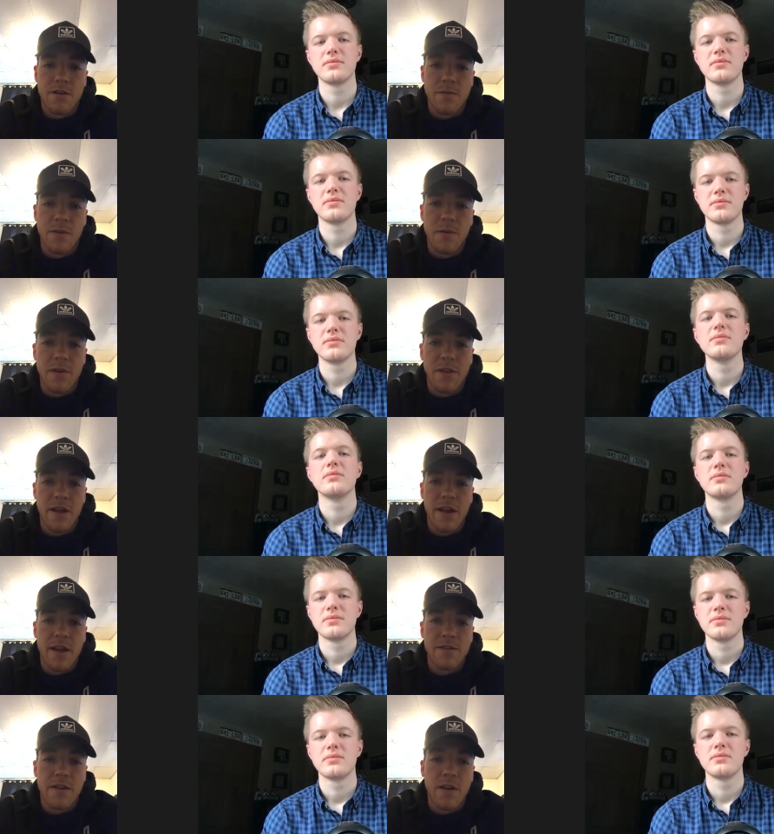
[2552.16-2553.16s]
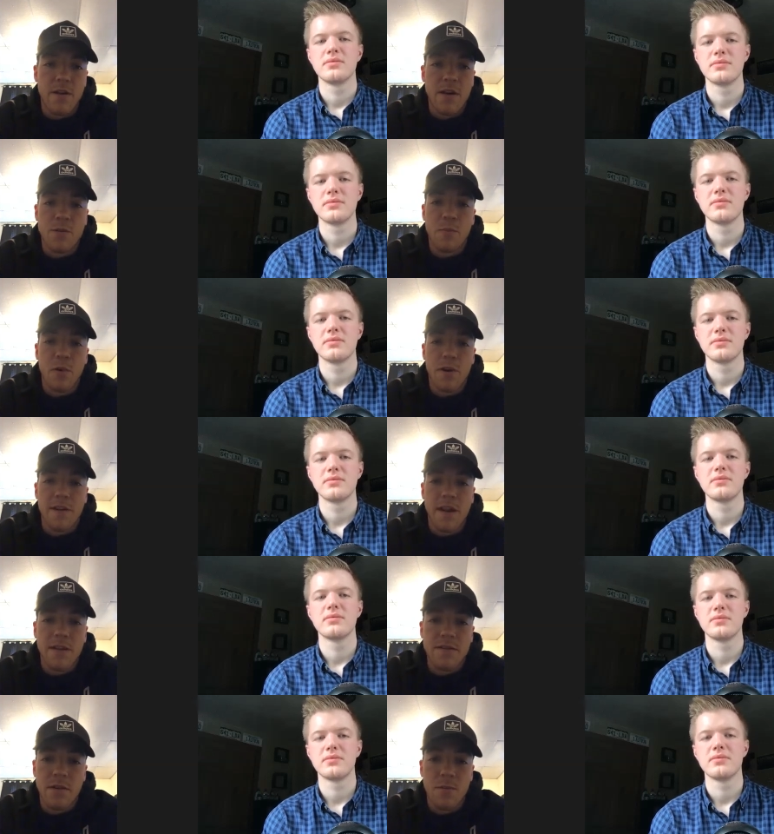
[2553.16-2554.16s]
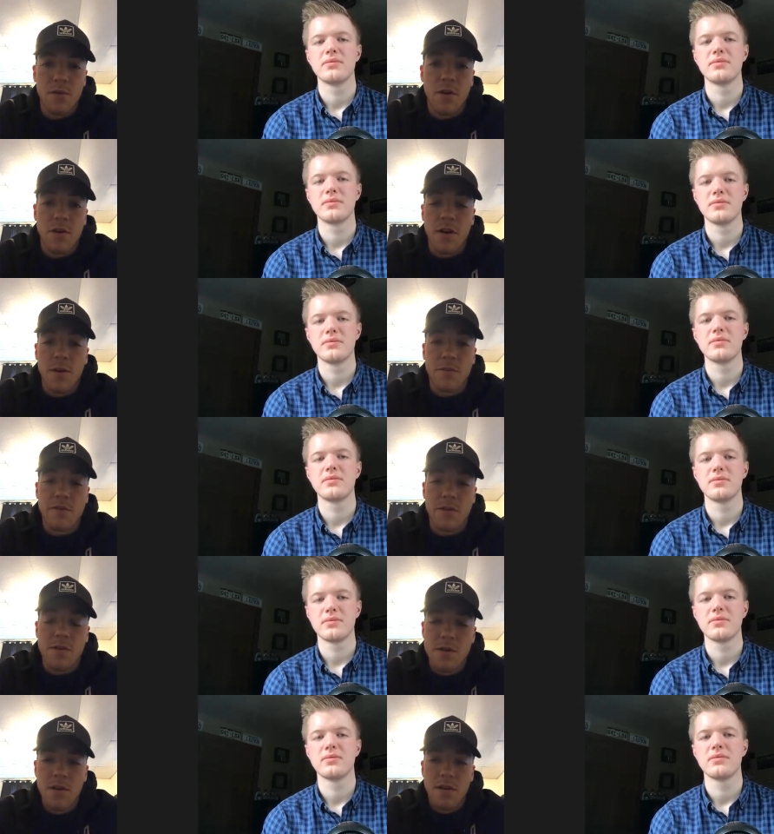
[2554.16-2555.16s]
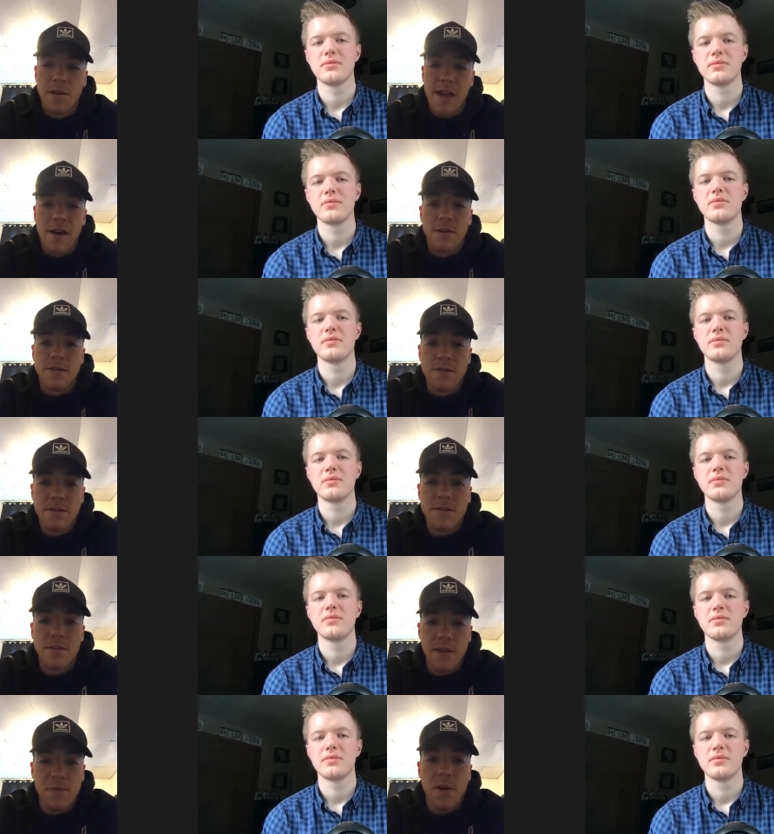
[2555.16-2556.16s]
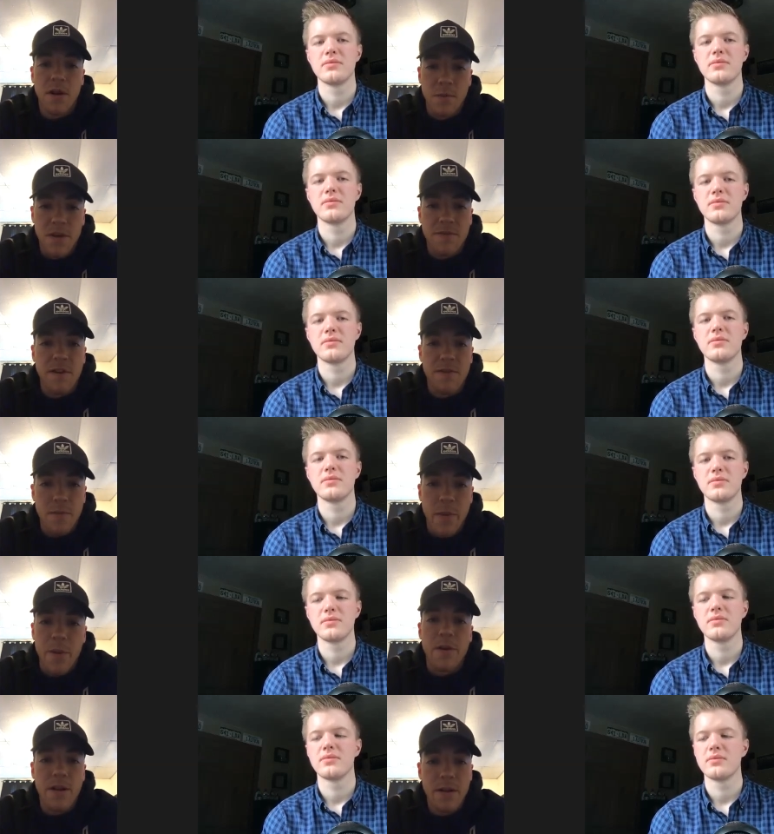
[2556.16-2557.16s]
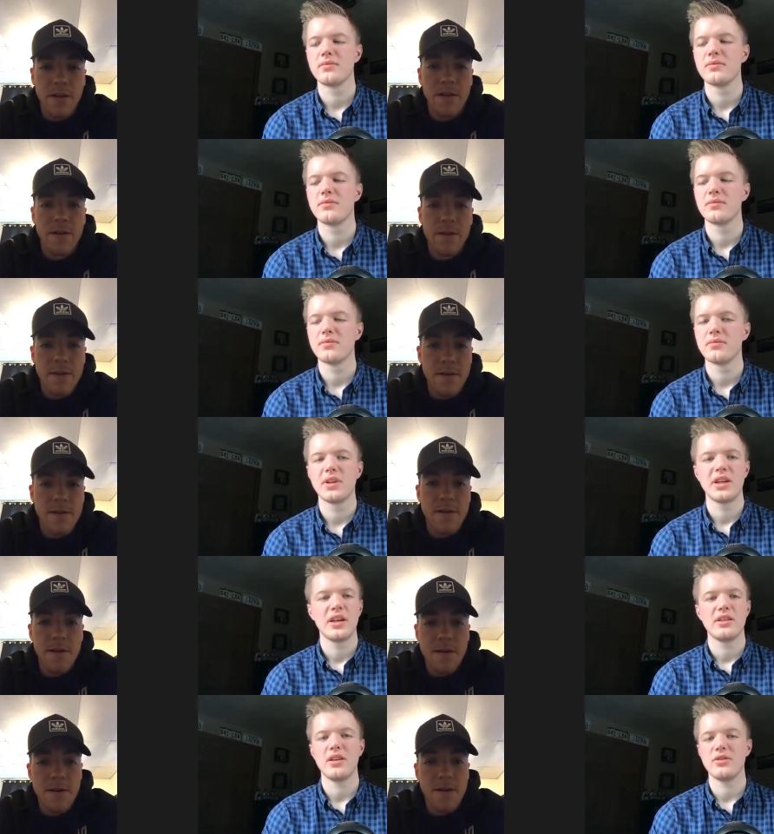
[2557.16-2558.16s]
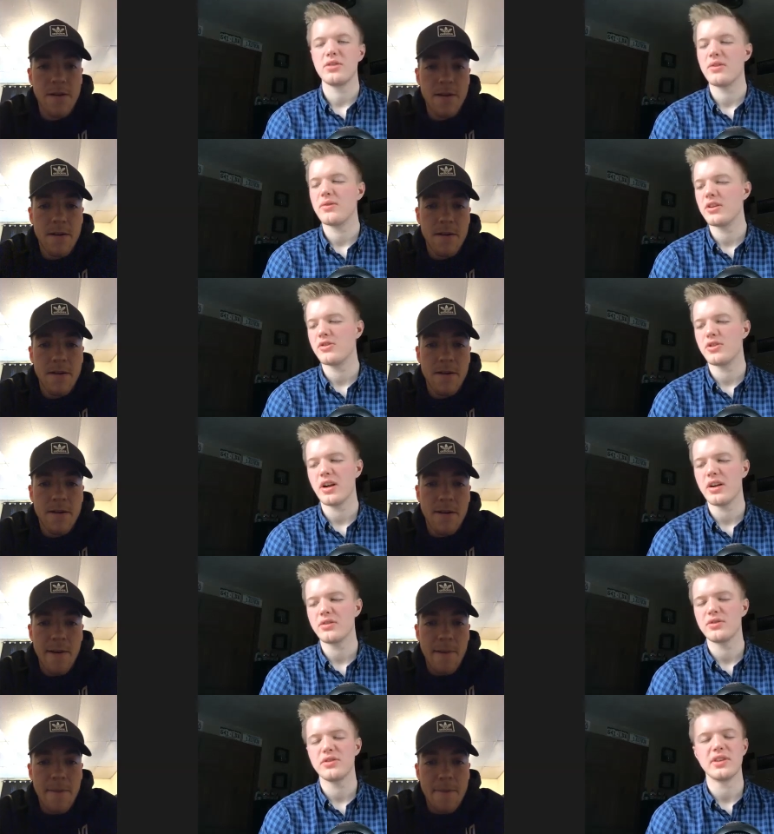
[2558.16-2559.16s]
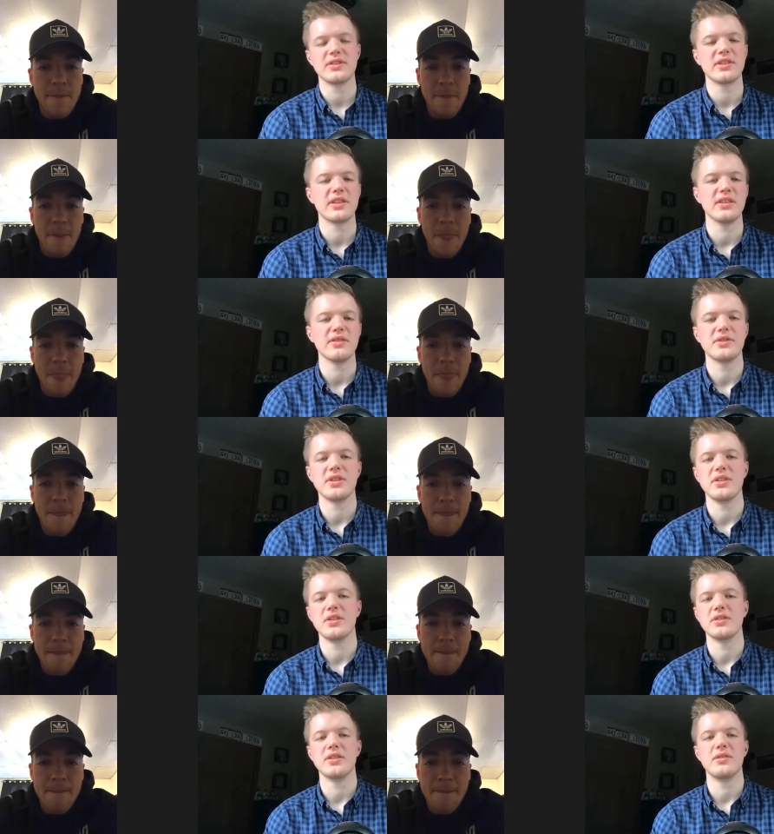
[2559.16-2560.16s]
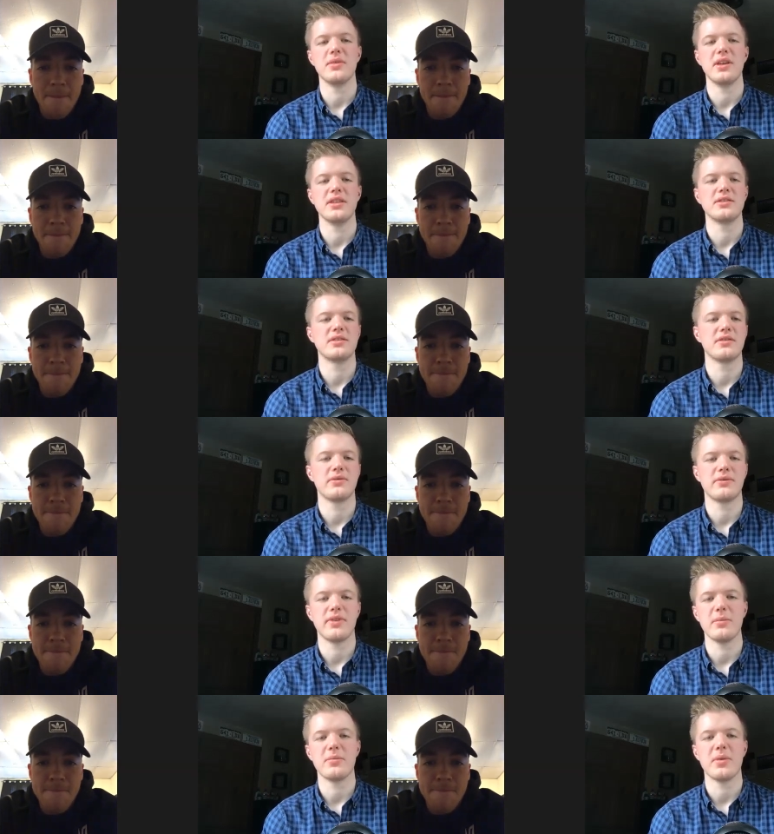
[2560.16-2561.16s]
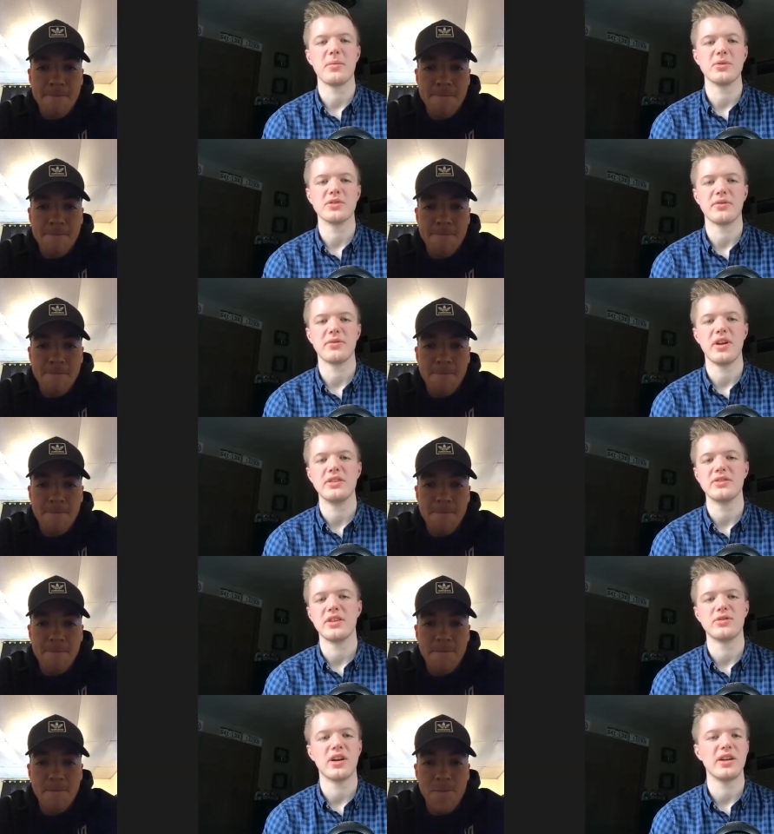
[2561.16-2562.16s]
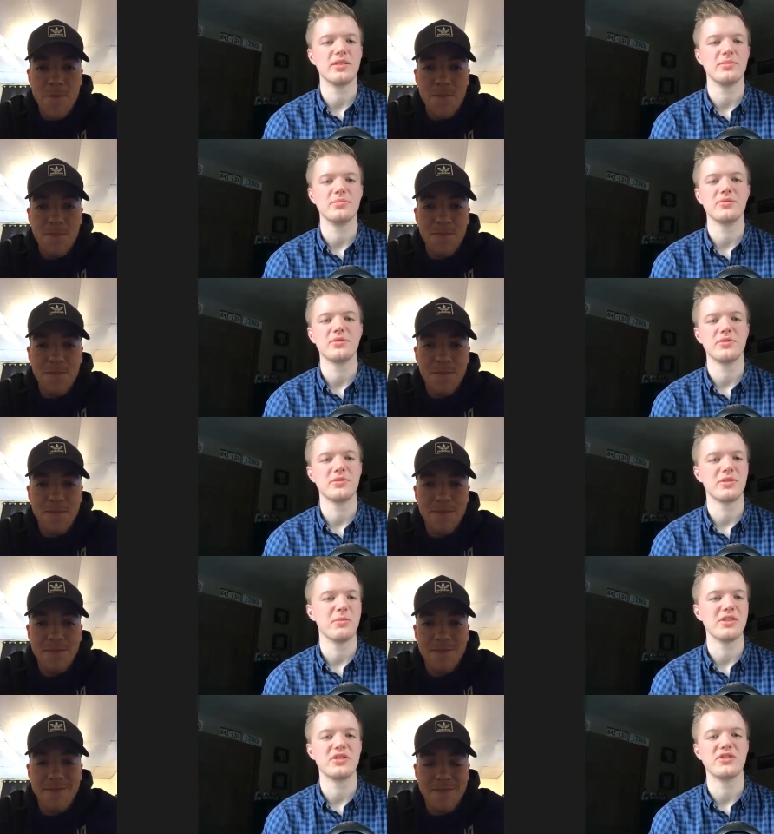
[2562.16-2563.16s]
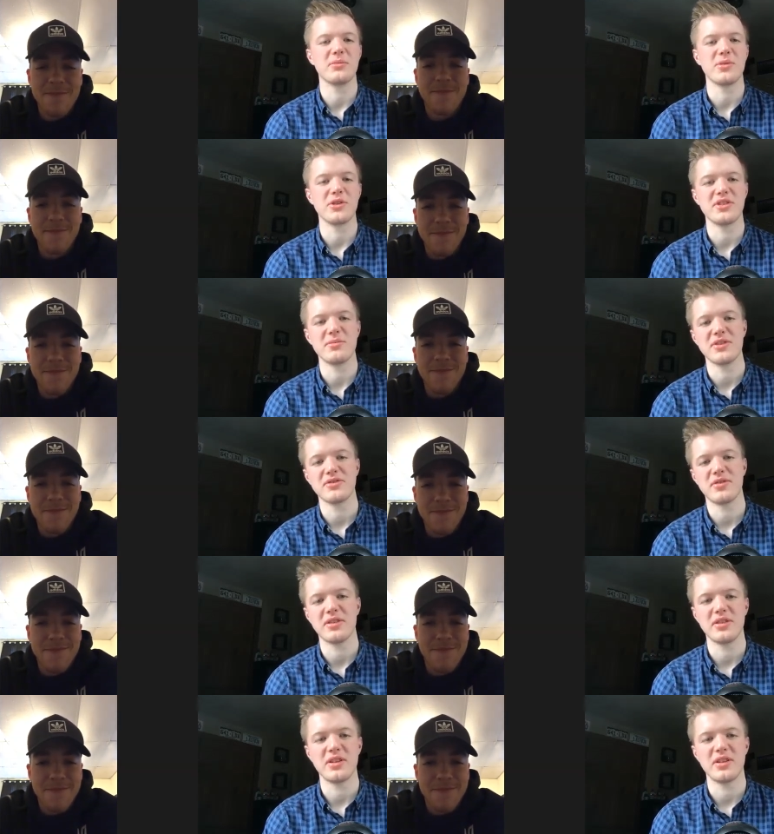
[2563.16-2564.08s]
Speaker 1: just being with the guys, and I know how important that is to our program. So that was that's probably my favorite memory.
Speaker 2: Now, do you have any shout outs you'd like to give to your teammates, family members, or friends? I try to mention some of your teammates throughout